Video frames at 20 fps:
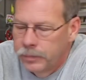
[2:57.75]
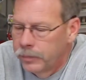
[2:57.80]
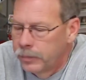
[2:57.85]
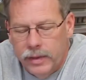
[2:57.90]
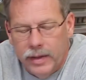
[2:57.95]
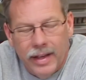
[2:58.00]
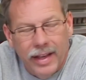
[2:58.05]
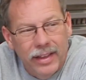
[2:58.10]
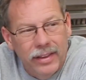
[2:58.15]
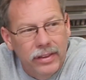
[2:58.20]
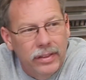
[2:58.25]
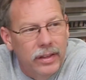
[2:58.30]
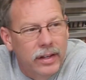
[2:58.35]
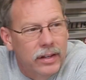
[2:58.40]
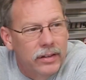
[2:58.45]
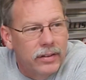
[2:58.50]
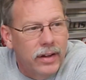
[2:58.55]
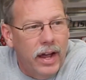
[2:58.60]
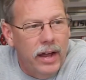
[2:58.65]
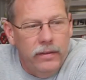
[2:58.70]
The other thing
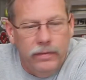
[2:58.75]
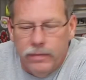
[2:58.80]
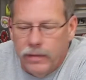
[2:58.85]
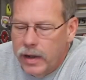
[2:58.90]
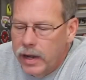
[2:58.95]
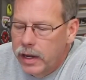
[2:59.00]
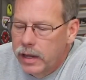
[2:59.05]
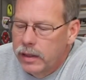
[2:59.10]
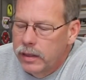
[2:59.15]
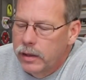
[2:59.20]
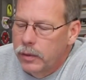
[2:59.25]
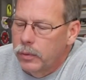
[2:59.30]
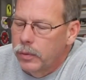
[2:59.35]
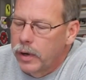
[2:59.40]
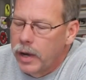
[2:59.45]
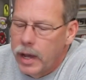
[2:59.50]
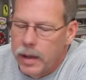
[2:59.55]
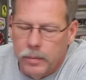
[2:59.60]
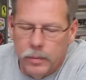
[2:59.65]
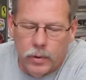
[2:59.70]
is, I find that
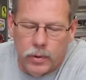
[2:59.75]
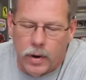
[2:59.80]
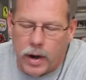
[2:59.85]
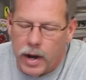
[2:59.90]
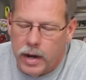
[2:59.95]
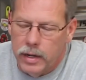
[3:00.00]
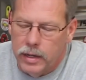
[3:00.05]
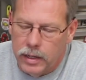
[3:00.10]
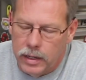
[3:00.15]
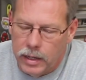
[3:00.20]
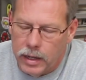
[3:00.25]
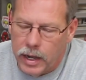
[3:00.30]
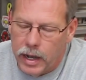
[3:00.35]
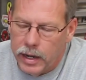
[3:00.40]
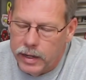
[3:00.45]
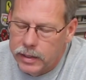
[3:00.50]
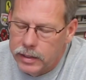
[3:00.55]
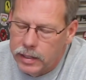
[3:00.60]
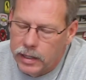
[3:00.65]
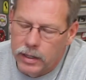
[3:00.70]
when I'm grinding,
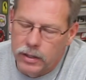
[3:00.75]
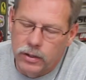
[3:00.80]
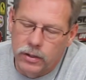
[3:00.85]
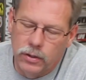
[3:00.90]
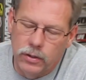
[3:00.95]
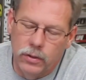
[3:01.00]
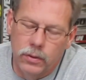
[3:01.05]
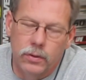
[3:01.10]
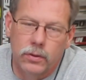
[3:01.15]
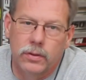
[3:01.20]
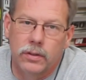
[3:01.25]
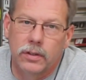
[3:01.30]
I tend to use